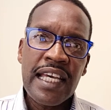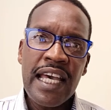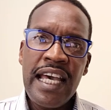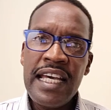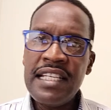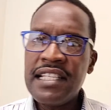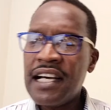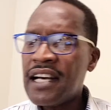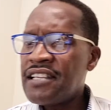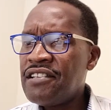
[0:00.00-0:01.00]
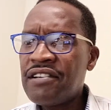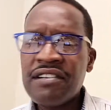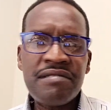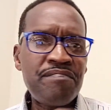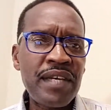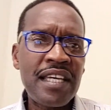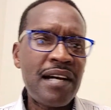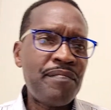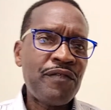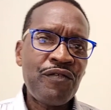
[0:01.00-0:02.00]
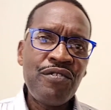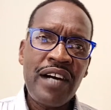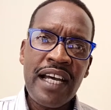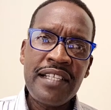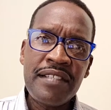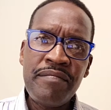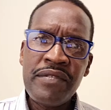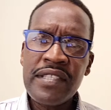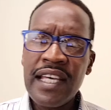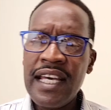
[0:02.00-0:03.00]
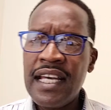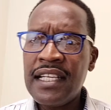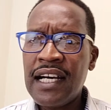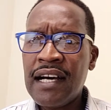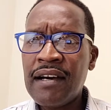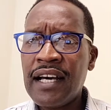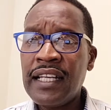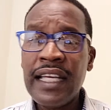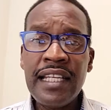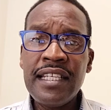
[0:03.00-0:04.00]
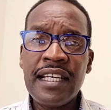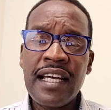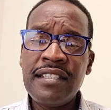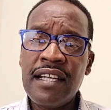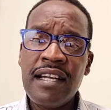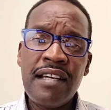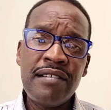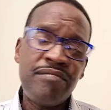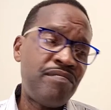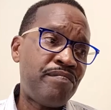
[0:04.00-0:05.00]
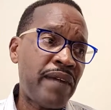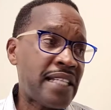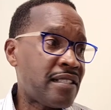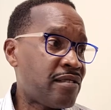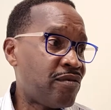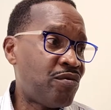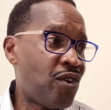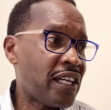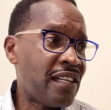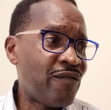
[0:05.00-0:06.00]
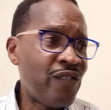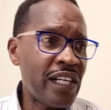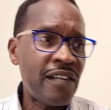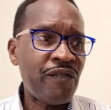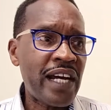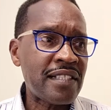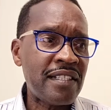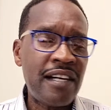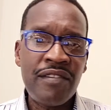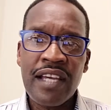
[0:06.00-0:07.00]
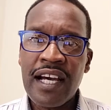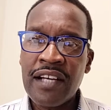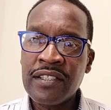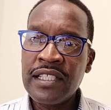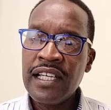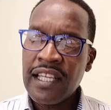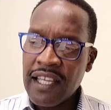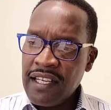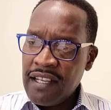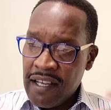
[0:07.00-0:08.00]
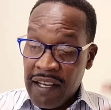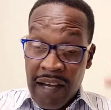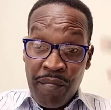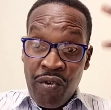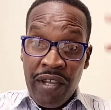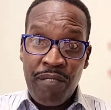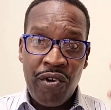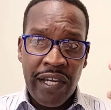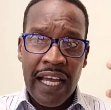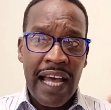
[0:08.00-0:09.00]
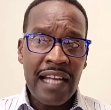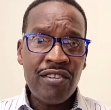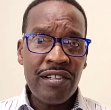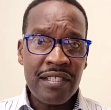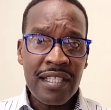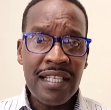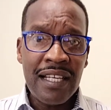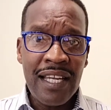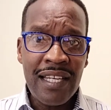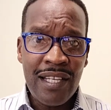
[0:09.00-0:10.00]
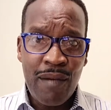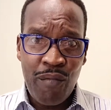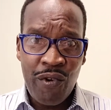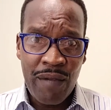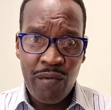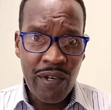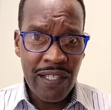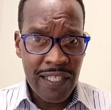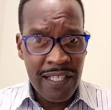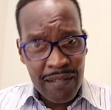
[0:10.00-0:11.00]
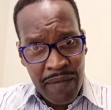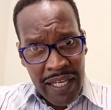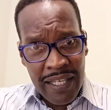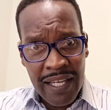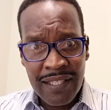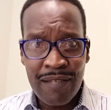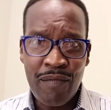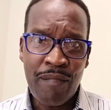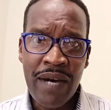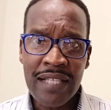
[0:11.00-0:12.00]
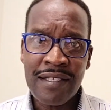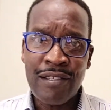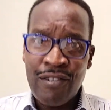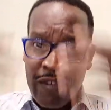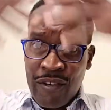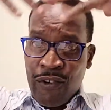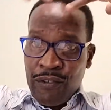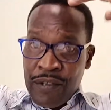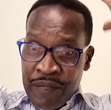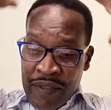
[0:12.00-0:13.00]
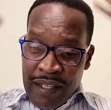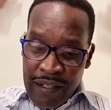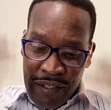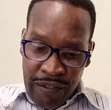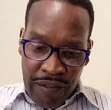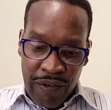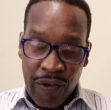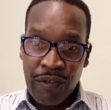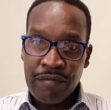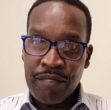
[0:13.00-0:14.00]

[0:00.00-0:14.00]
And, I was picking up a few items, and a lady had passed, walking very fast down the aisle in a bui bui. I had not seen a lady in a bui bui since my days in Mombasa. The whole